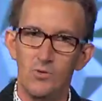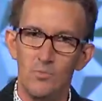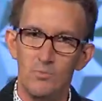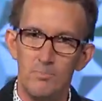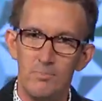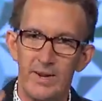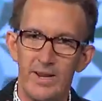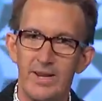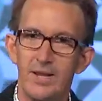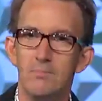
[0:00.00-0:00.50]

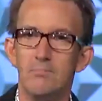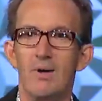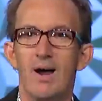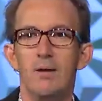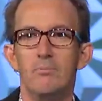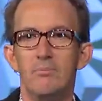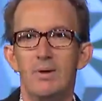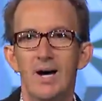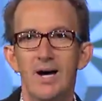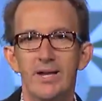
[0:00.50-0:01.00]
me and
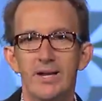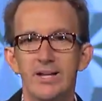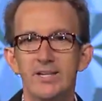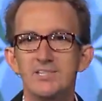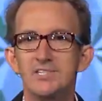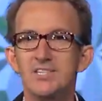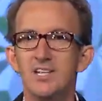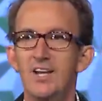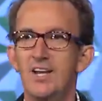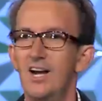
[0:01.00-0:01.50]
my
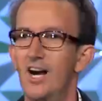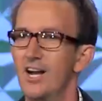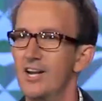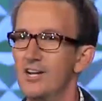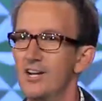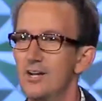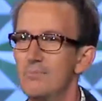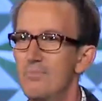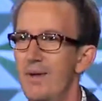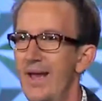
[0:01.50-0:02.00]
buddies. A
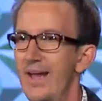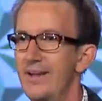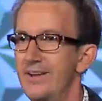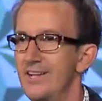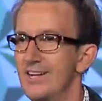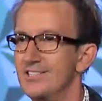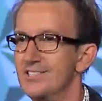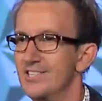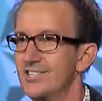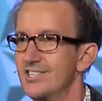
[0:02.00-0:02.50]
good man
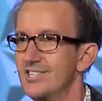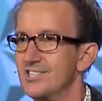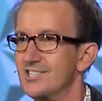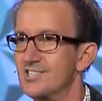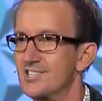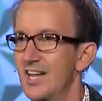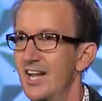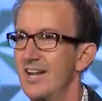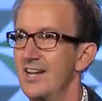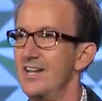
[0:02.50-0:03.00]
doesn't
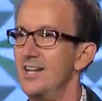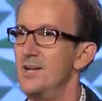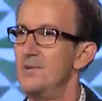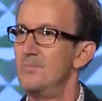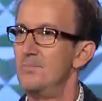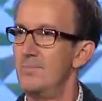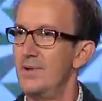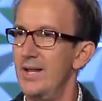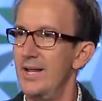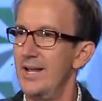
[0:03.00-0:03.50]
just think
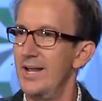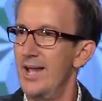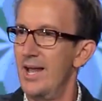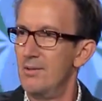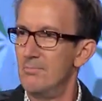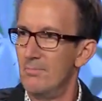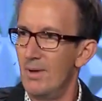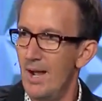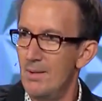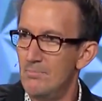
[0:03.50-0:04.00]
me
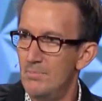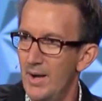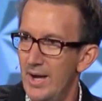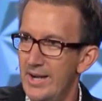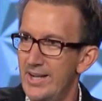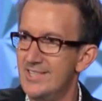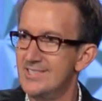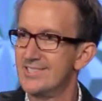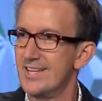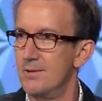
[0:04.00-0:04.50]
and my
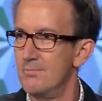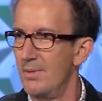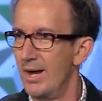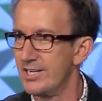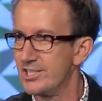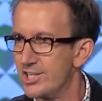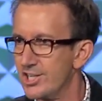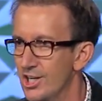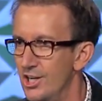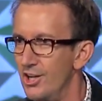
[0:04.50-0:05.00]
buddies and my
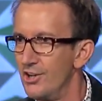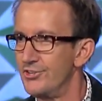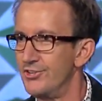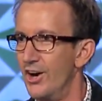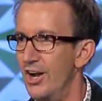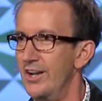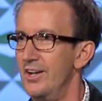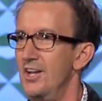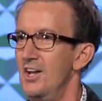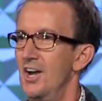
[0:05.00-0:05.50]

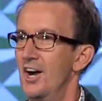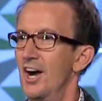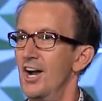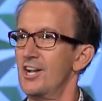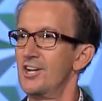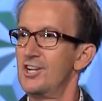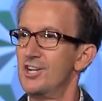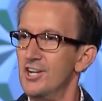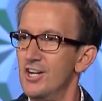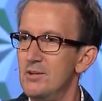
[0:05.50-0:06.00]
children. A
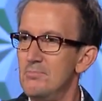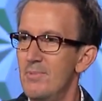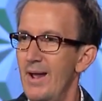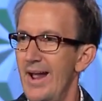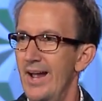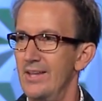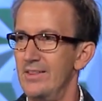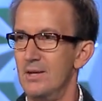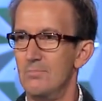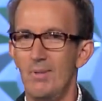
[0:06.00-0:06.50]
good
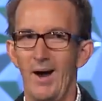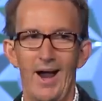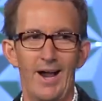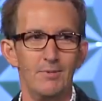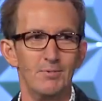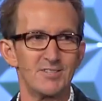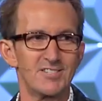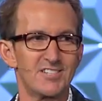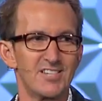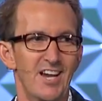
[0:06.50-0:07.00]
man, the
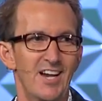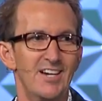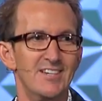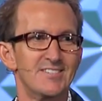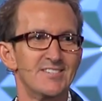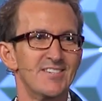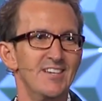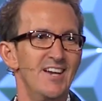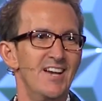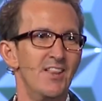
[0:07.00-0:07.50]
Bible
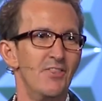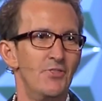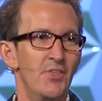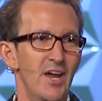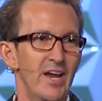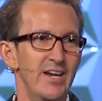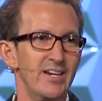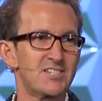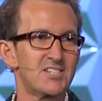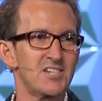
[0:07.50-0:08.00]
says,
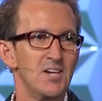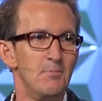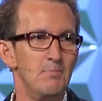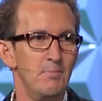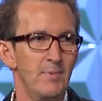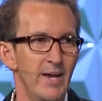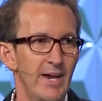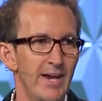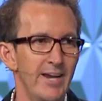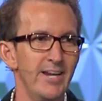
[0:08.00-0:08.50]
thinks
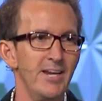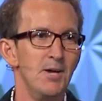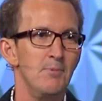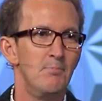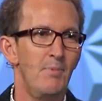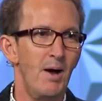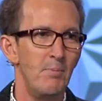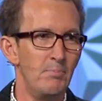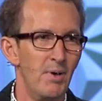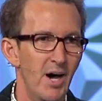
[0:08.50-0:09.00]
me,
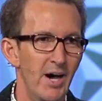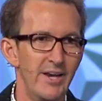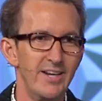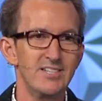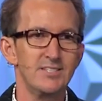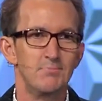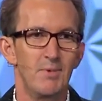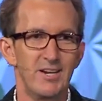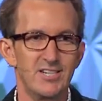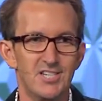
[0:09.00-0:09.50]
my
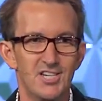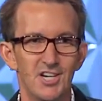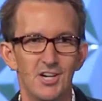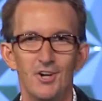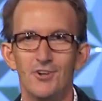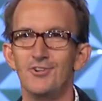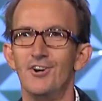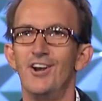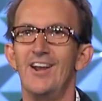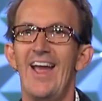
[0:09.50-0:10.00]
buddies, my
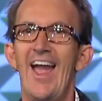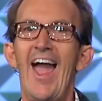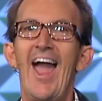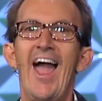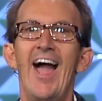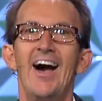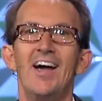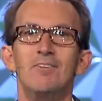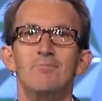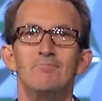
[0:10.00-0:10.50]
children,
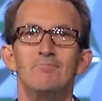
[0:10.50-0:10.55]
and